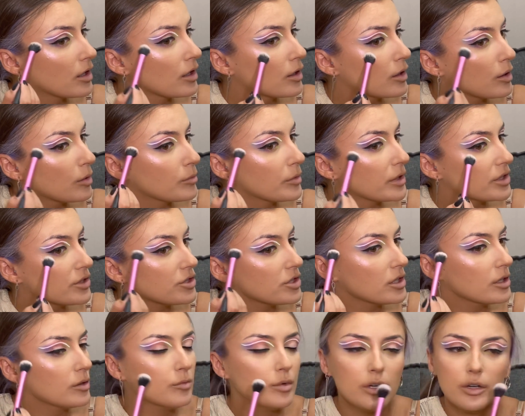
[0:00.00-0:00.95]
on my
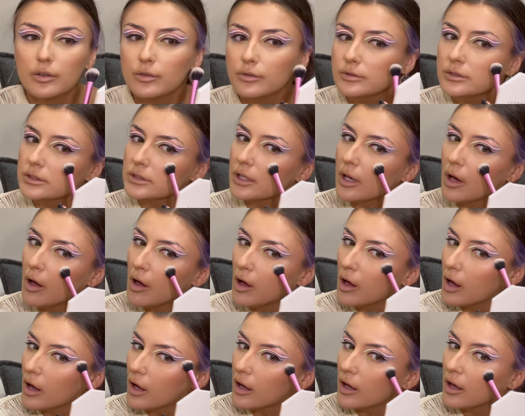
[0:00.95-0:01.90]
cheekbones
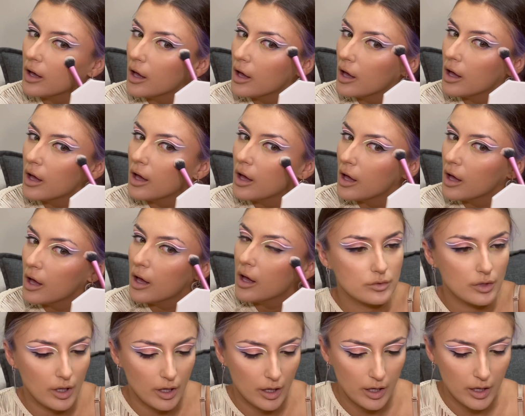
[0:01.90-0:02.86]

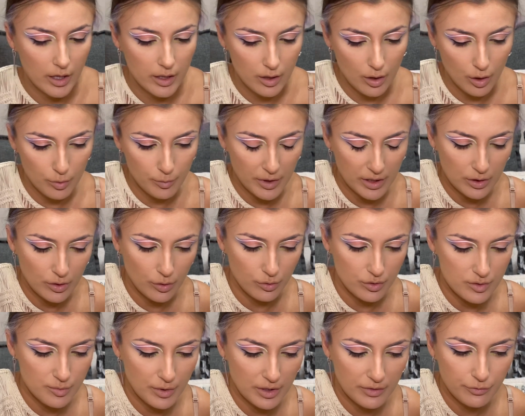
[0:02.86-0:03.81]
and on my
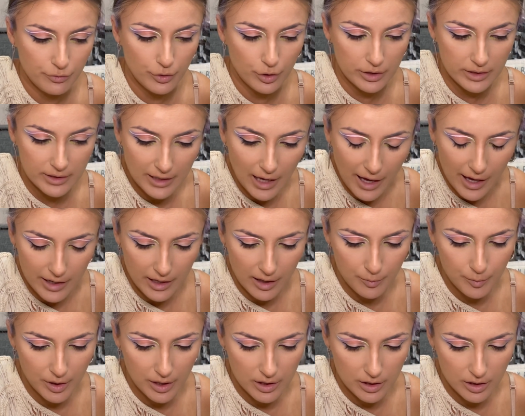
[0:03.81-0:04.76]
nose. But for that,
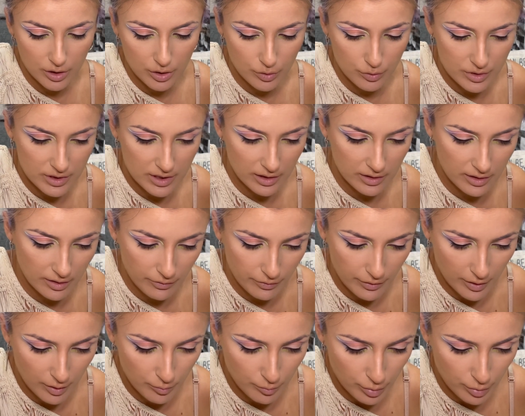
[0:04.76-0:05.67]
I'm gonna use a different